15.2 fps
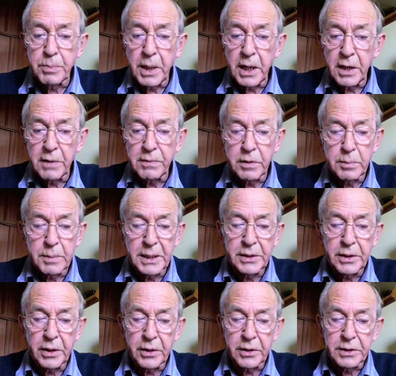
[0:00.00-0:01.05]
powerful
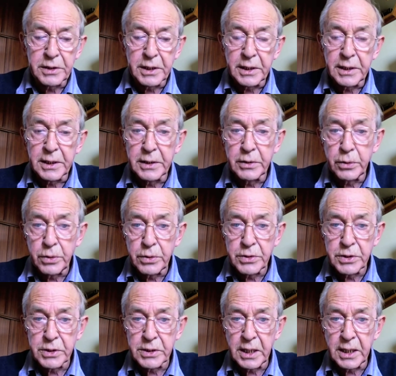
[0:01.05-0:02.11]
minority in all
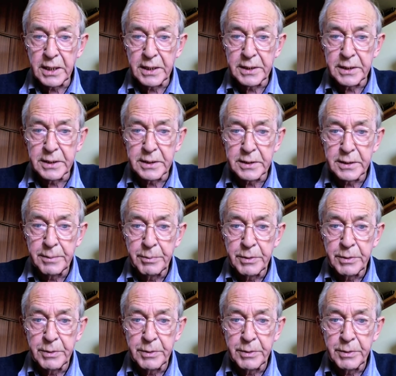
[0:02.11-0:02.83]
societies